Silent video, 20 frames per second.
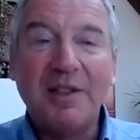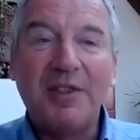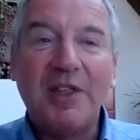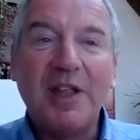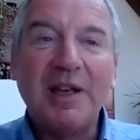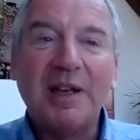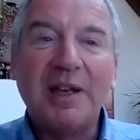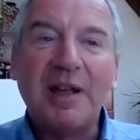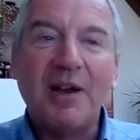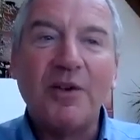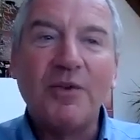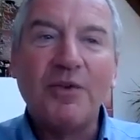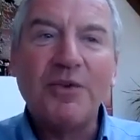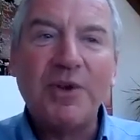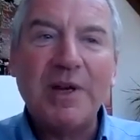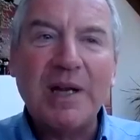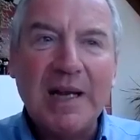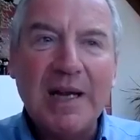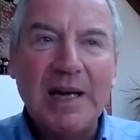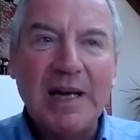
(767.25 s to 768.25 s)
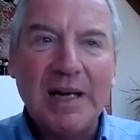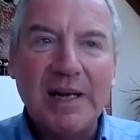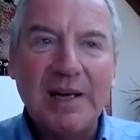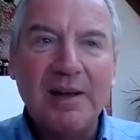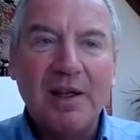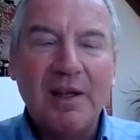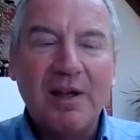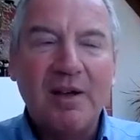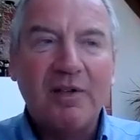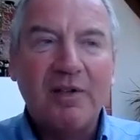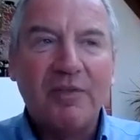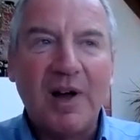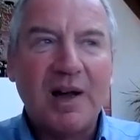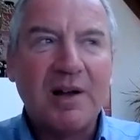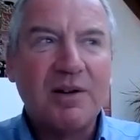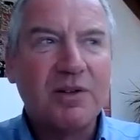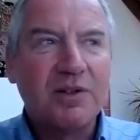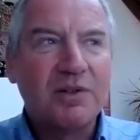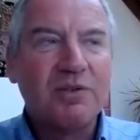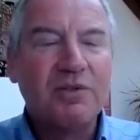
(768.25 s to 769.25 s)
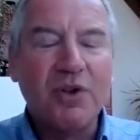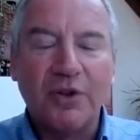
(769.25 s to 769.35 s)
And the thing that I really found